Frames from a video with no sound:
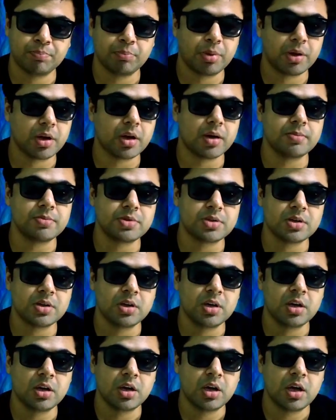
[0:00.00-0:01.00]
becomes
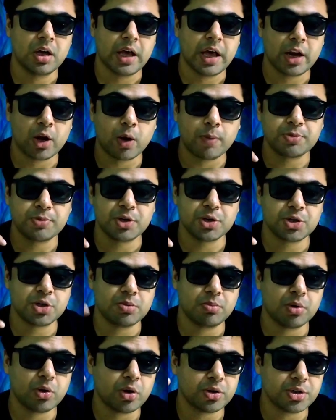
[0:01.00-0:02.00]
an
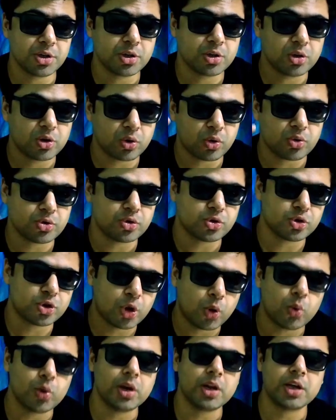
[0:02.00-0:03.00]
obsession, because it grows
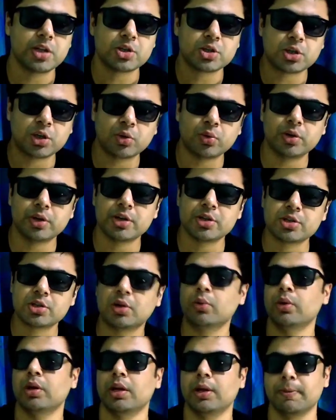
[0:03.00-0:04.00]
slowly and slowly and
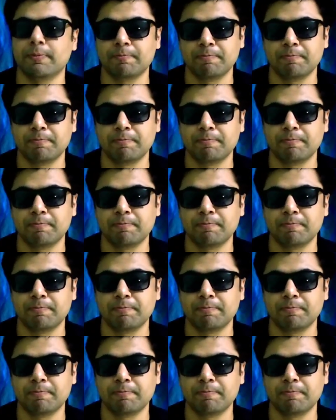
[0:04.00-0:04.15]
slowly.